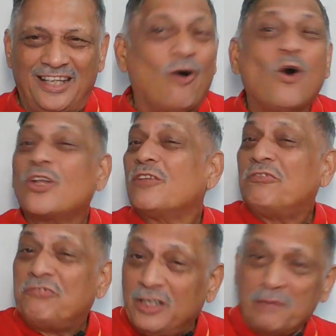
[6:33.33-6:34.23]
or
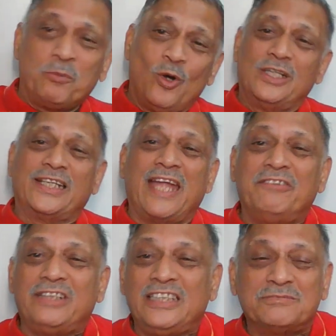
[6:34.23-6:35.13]
fill up all the
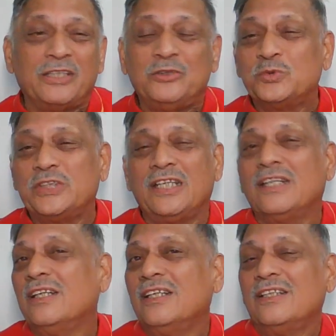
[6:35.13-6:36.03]
cavities by using
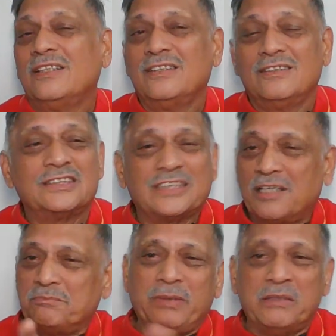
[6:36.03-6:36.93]

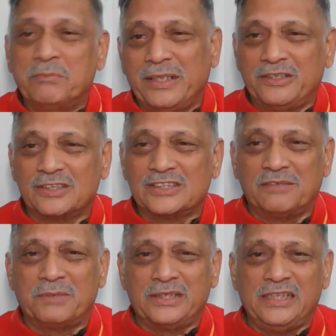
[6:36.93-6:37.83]
some pigment or
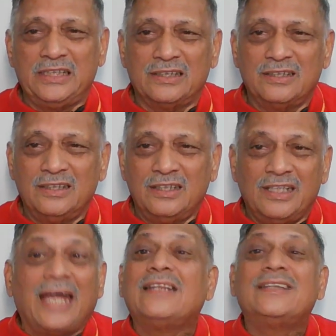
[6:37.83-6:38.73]
some material,
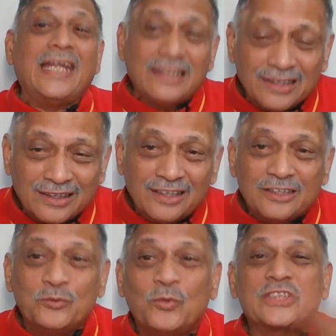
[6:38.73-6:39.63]
and then
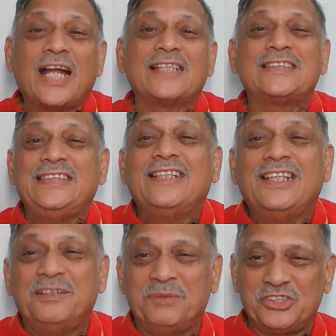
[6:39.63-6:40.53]
you will start seeing
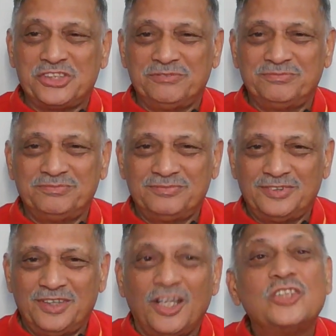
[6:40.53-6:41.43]
an image.
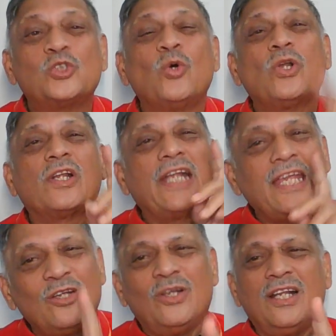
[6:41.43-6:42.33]
So
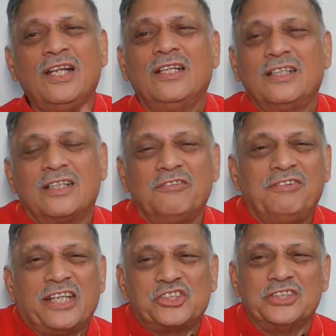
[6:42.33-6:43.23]
regular
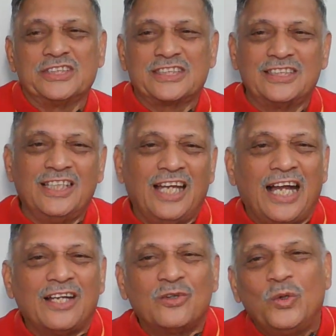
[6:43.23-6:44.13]
reflections
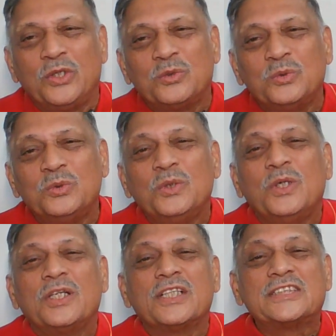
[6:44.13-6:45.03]
are going to
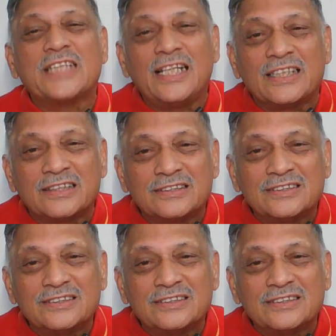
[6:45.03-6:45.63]
result